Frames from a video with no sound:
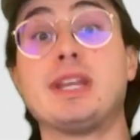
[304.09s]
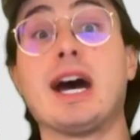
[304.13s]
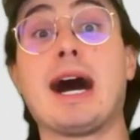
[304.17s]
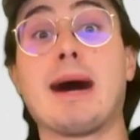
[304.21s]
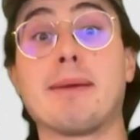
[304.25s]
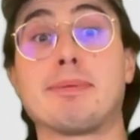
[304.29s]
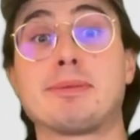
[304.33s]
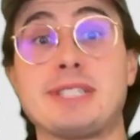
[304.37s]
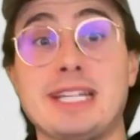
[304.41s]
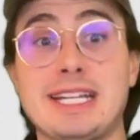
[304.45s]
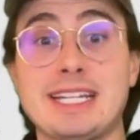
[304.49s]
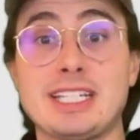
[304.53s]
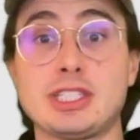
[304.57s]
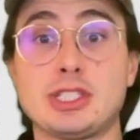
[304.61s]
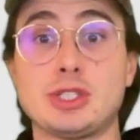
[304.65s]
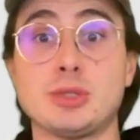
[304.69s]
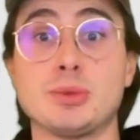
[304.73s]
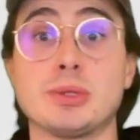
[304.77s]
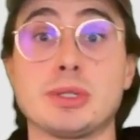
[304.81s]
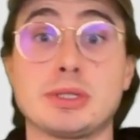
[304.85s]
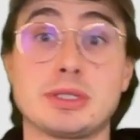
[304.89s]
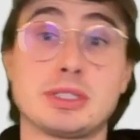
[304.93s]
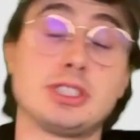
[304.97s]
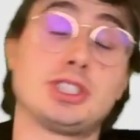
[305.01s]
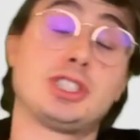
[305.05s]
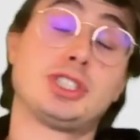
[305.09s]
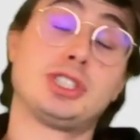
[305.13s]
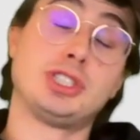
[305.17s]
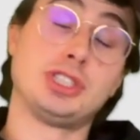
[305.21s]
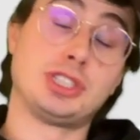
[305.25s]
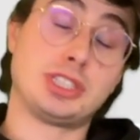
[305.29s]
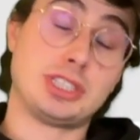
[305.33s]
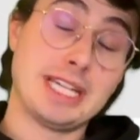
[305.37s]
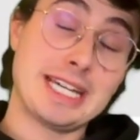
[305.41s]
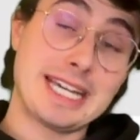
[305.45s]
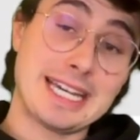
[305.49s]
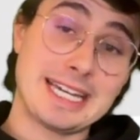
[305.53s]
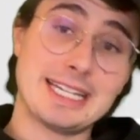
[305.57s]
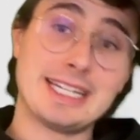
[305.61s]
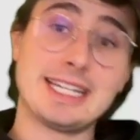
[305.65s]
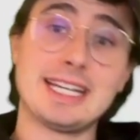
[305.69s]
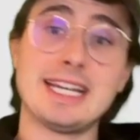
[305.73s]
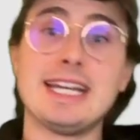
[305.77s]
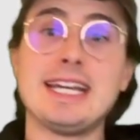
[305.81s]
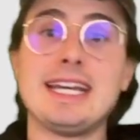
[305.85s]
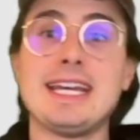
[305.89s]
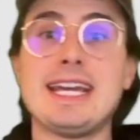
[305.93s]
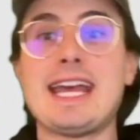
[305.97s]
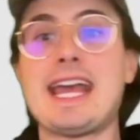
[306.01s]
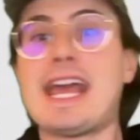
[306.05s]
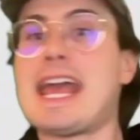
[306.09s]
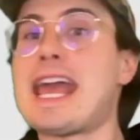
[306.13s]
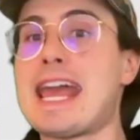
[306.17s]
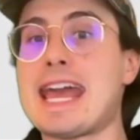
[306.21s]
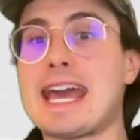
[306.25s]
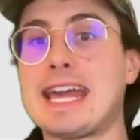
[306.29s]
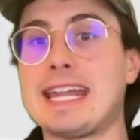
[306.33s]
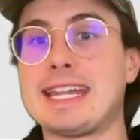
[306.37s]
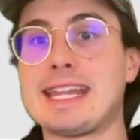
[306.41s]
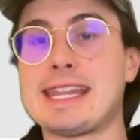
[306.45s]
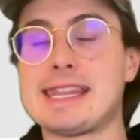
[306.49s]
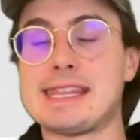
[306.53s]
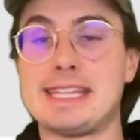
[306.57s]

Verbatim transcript: update you did, and